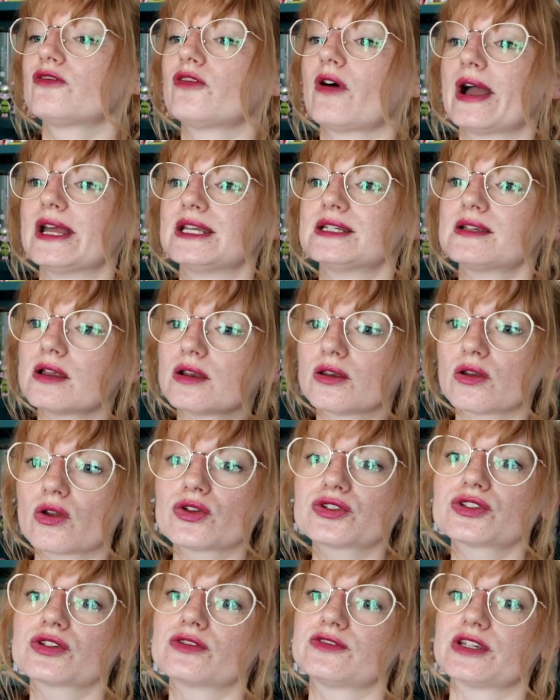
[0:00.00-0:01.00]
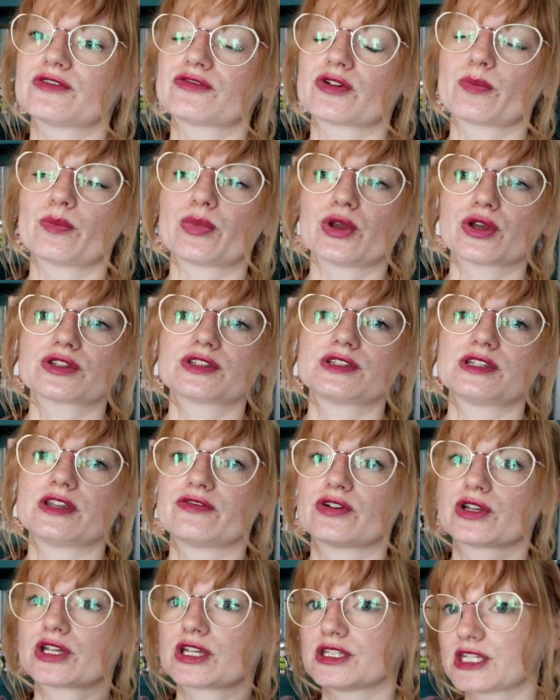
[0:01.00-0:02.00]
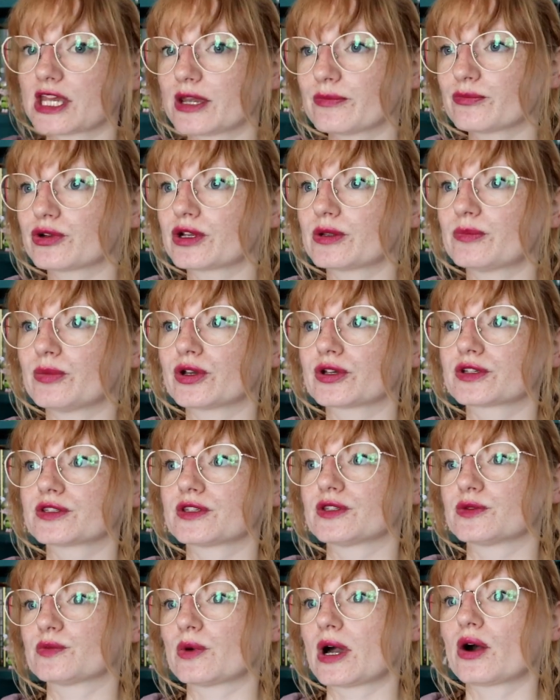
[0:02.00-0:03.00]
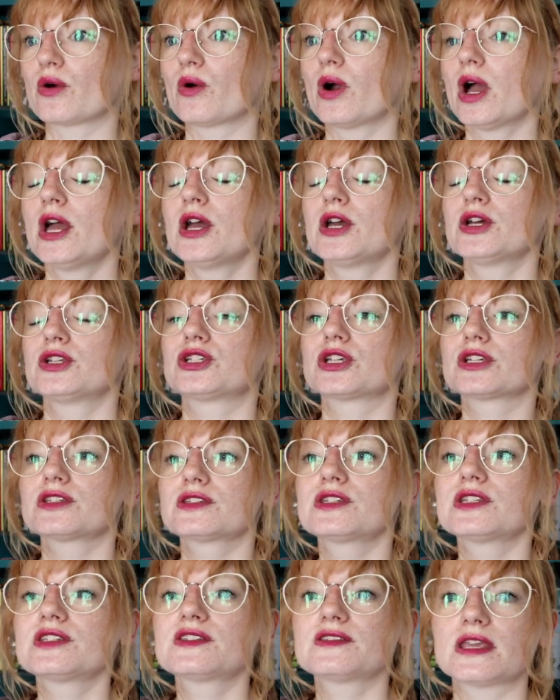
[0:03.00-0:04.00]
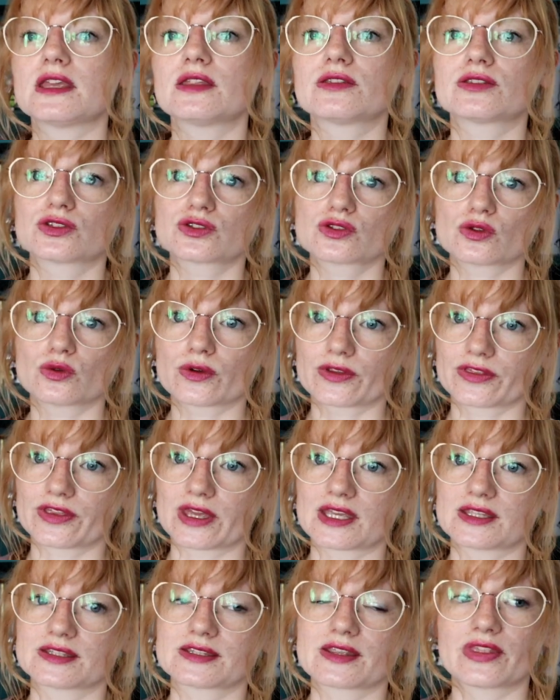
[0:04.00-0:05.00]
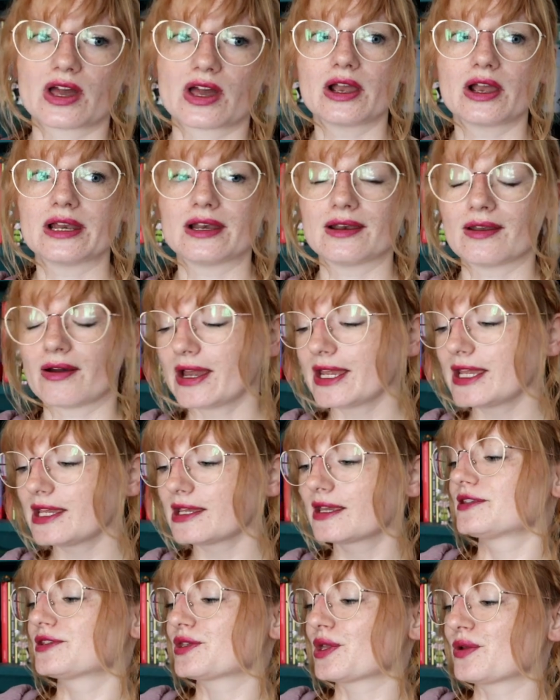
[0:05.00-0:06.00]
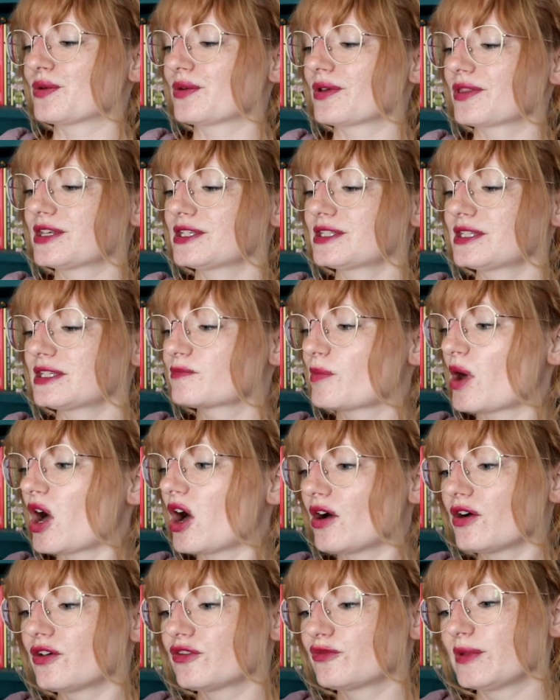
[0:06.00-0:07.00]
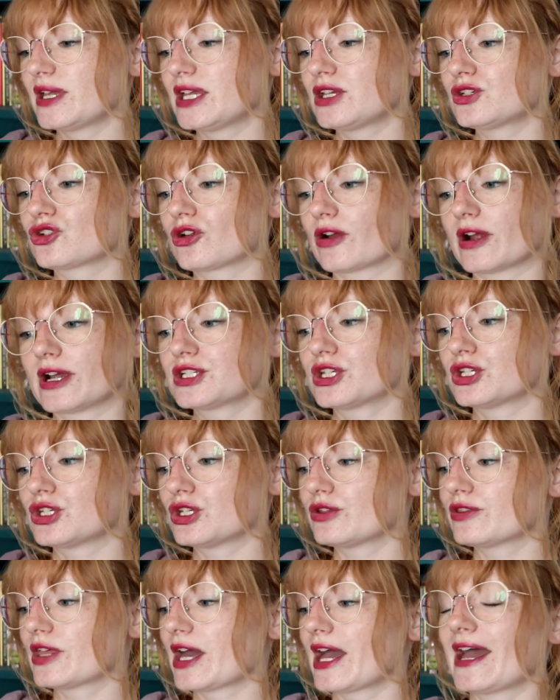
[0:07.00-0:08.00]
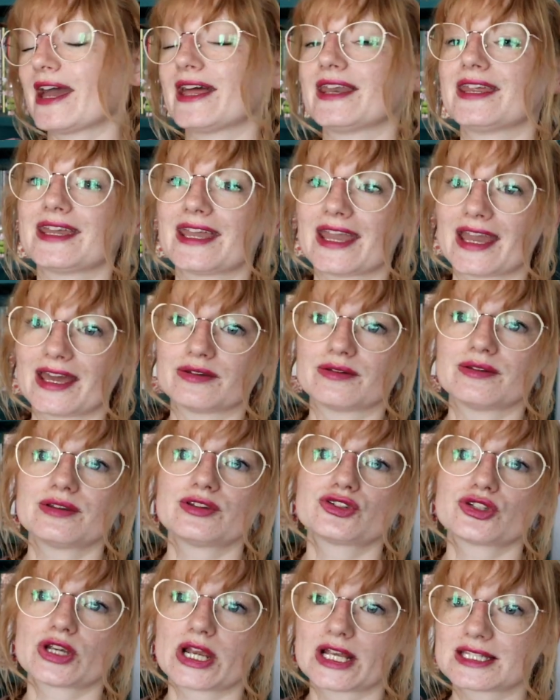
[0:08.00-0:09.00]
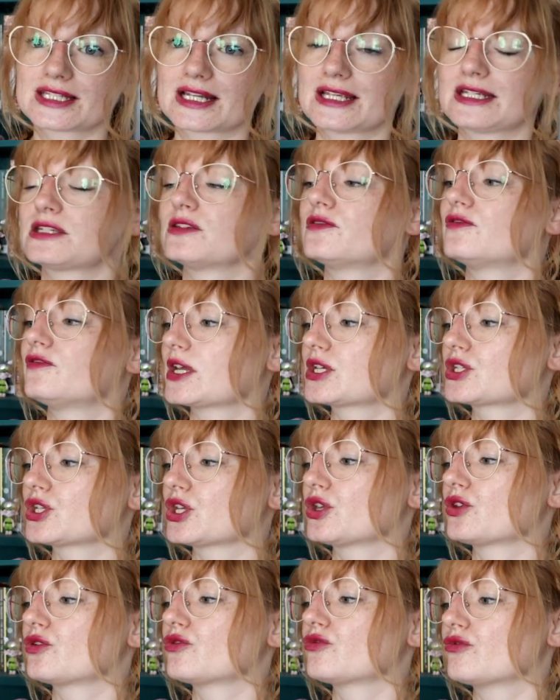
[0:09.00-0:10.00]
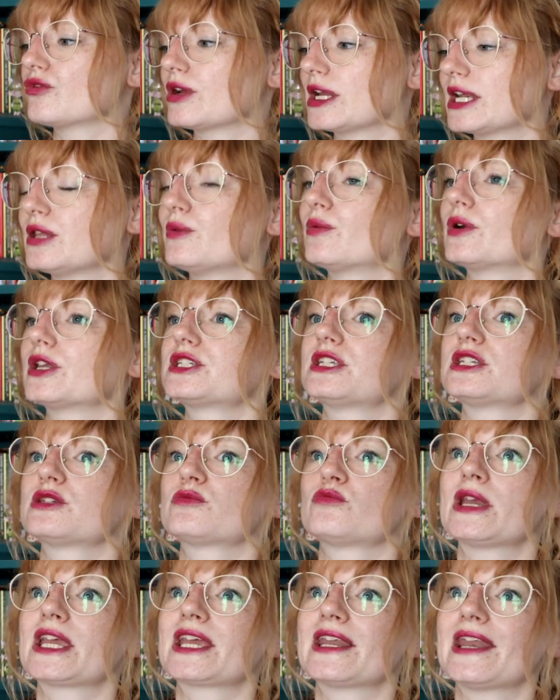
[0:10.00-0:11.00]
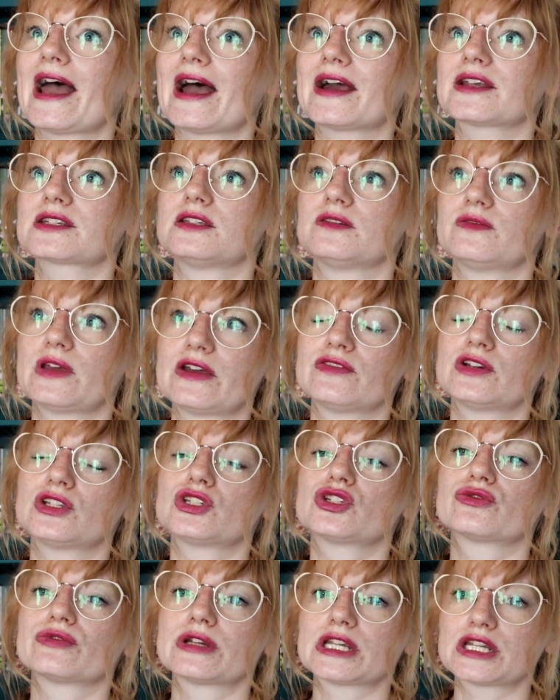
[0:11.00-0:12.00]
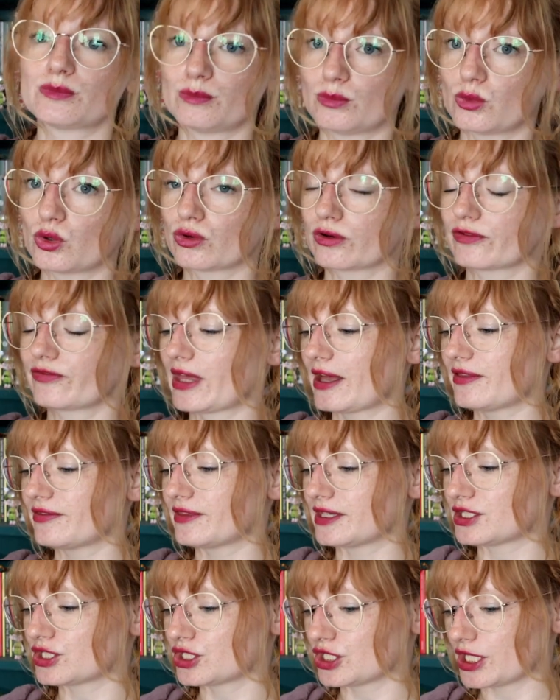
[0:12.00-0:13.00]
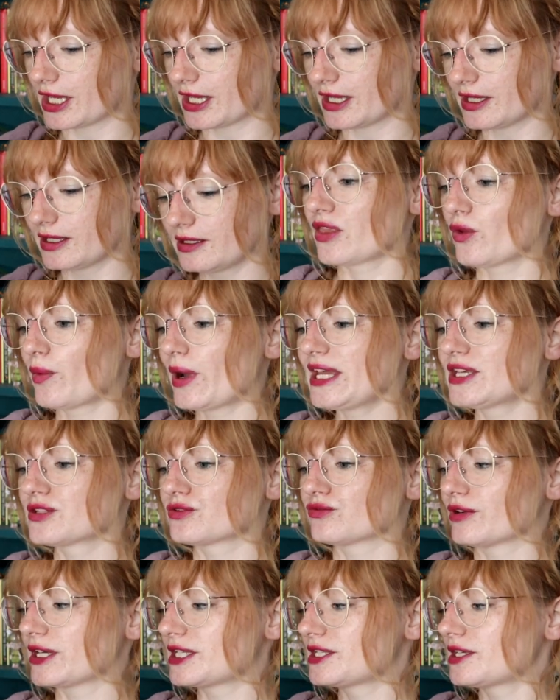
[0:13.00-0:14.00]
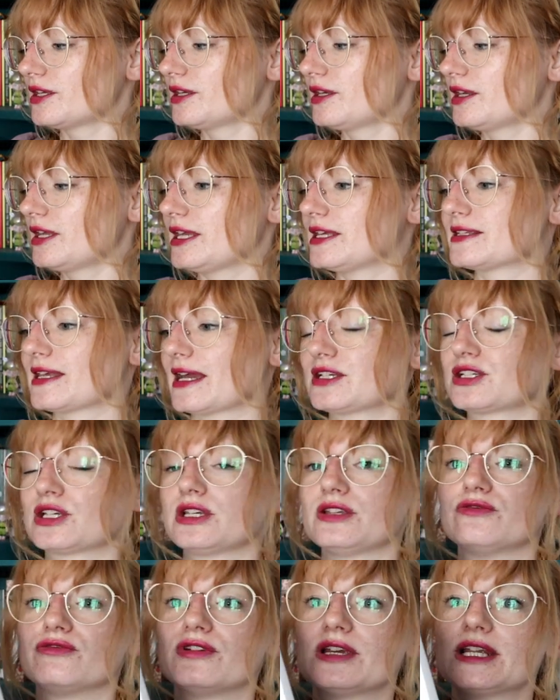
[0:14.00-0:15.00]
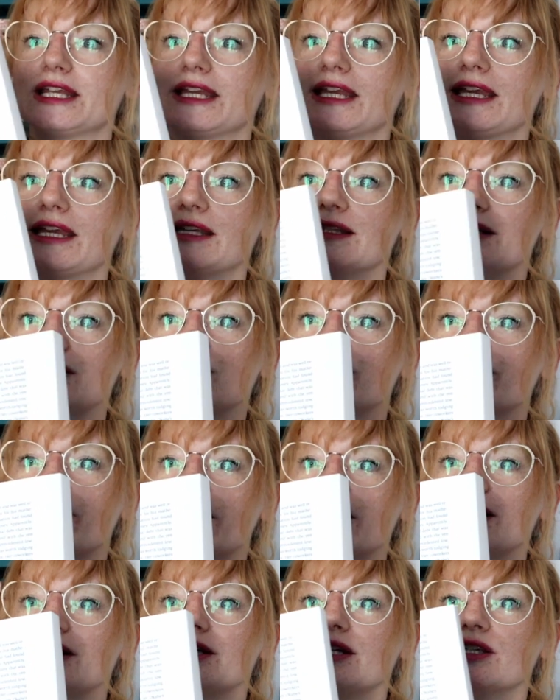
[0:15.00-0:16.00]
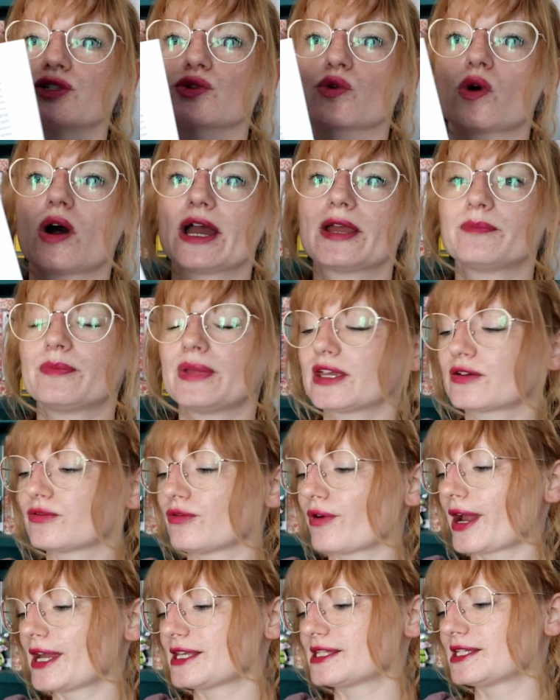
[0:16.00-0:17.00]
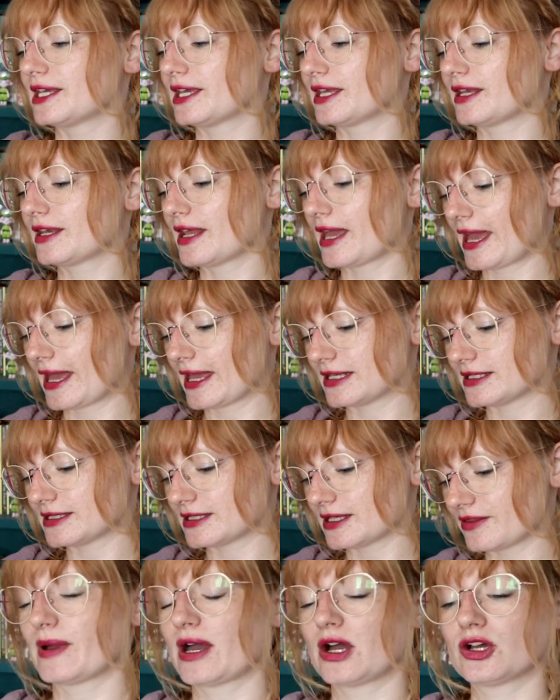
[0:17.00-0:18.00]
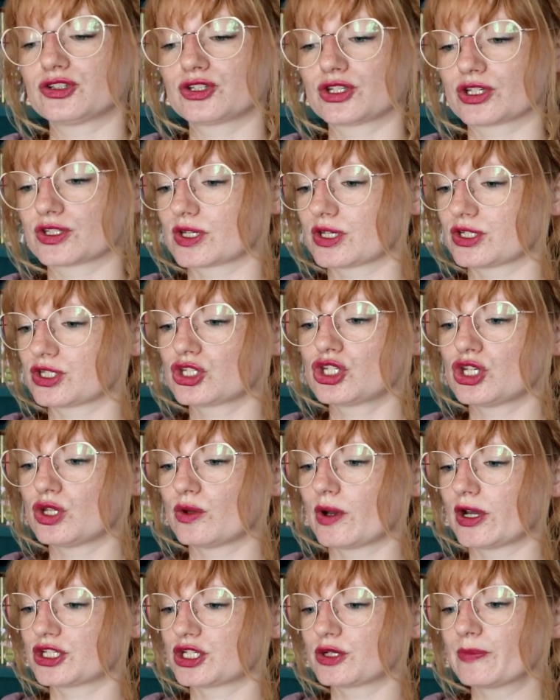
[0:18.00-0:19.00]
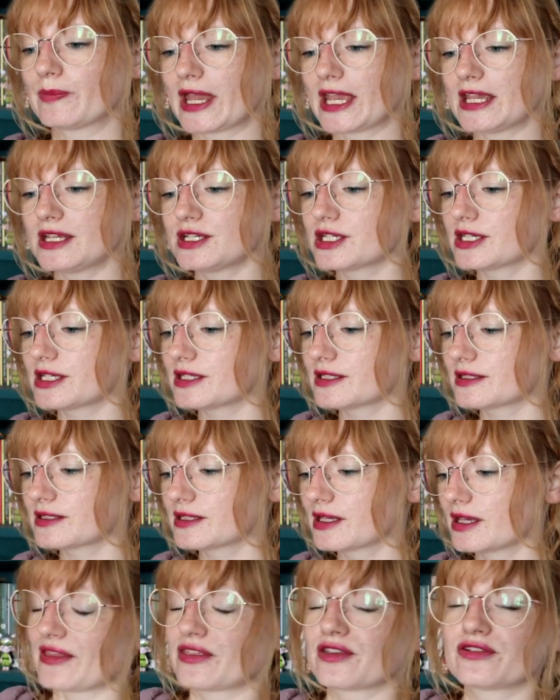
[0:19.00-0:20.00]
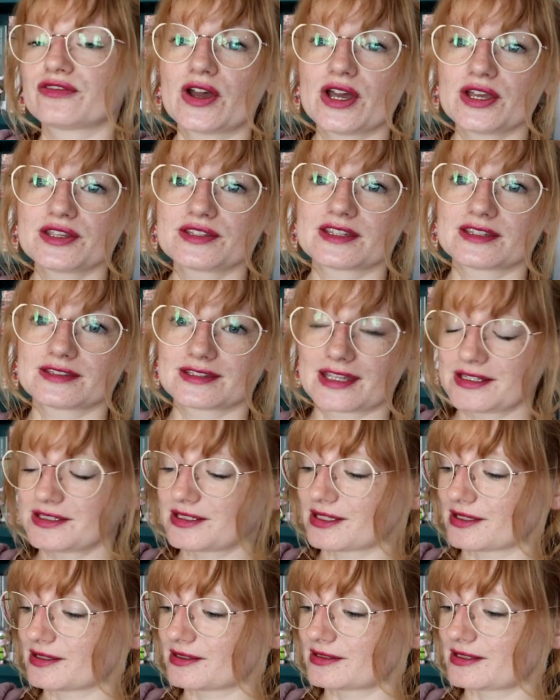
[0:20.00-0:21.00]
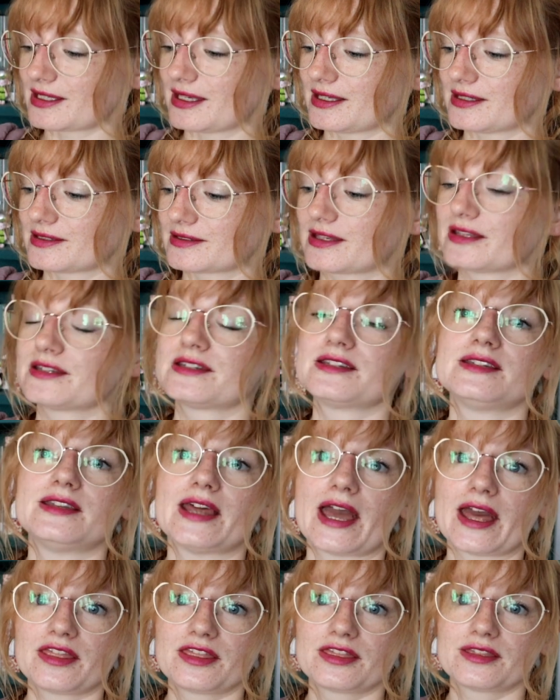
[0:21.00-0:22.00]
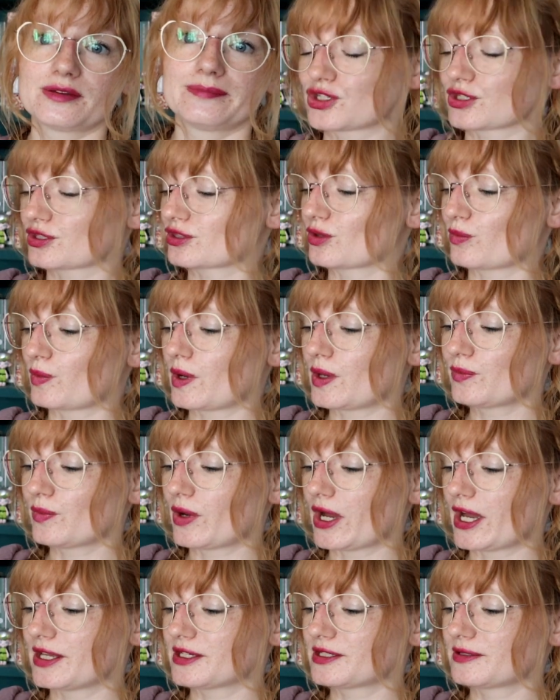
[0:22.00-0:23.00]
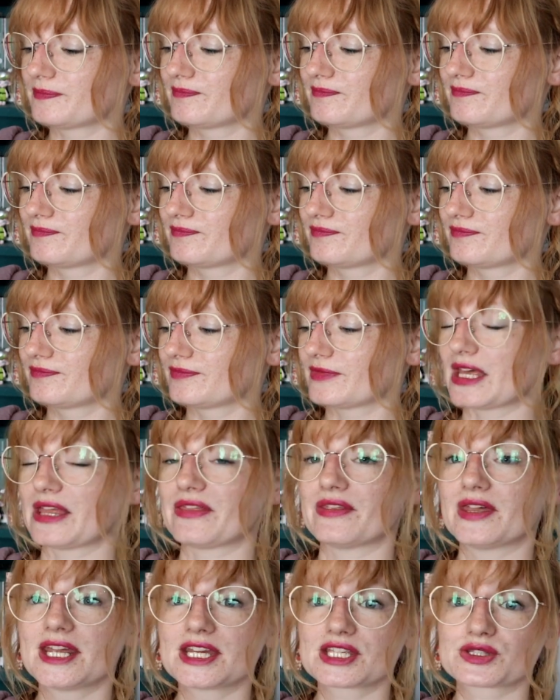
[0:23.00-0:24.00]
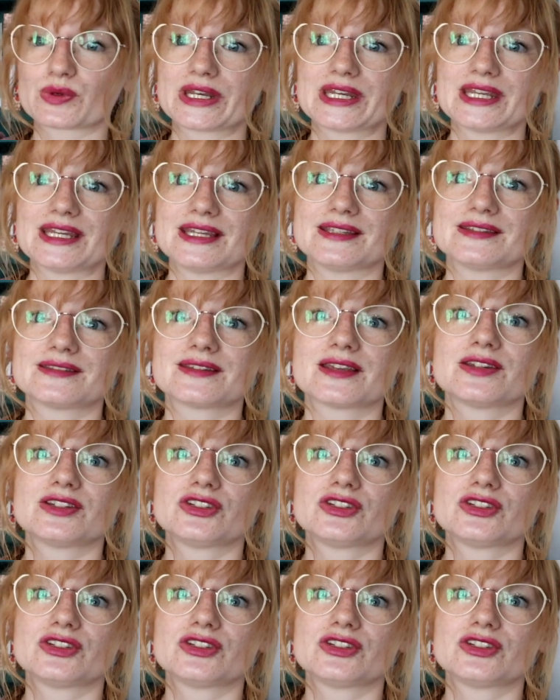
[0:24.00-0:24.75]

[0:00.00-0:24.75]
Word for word: find lots of different books, different contemporary books as well, just to see the sort of things I like. So this is part of me trying to do that, and again, translated fiction, really wanting to make an active effort to read more of that this year. The way it's written is actually really easy to read. It's quite big writing and about just under 200 pages. And the first sentence is death, just the one word. And the next one is